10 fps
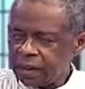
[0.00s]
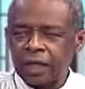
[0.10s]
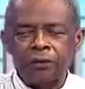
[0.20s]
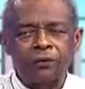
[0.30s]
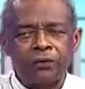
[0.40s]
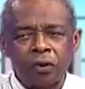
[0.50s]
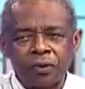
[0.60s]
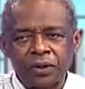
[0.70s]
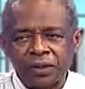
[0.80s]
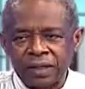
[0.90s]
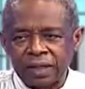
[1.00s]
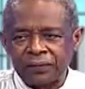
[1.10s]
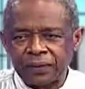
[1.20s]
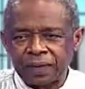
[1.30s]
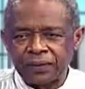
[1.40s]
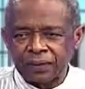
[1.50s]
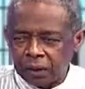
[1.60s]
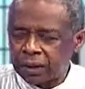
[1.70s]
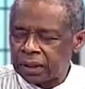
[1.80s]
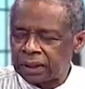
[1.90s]
inform yourself as
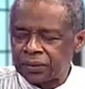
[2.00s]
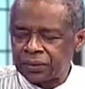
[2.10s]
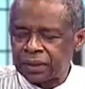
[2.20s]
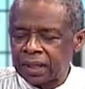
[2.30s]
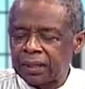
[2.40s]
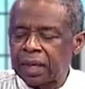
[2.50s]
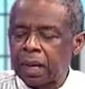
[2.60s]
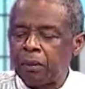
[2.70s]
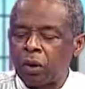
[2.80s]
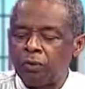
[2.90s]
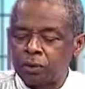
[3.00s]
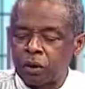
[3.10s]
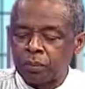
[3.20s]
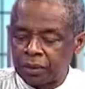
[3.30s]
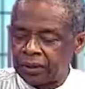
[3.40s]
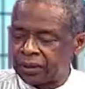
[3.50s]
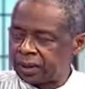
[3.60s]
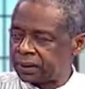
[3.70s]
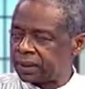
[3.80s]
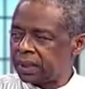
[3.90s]
thoroughly as you can about your
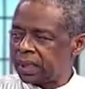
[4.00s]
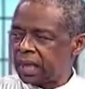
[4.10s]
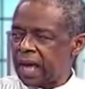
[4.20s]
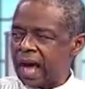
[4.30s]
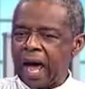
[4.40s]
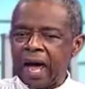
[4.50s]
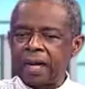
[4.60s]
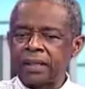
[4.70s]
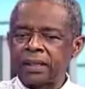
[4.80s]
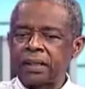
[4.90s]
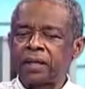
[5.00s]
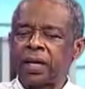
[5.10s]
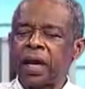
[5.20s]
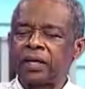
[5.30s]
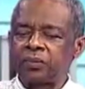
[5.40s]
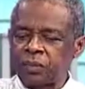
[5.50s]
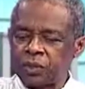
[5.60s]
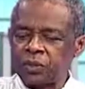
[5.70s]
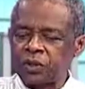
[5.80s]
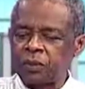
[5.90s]
project, and as
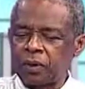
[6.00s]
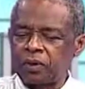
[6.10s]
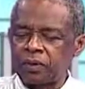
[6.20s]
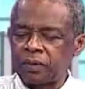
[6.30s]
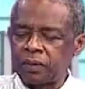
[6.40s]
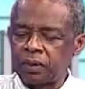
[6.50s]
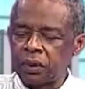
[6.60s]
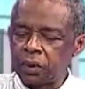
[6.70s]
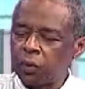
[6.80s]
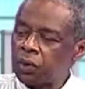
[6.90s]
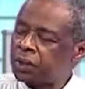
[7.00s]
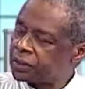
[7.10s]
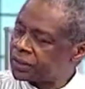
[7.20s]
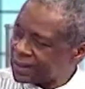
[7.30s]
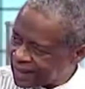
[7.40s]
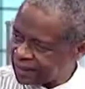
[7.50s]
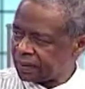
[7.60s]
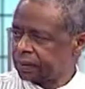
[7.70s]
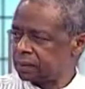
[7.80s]
much as possible, work together.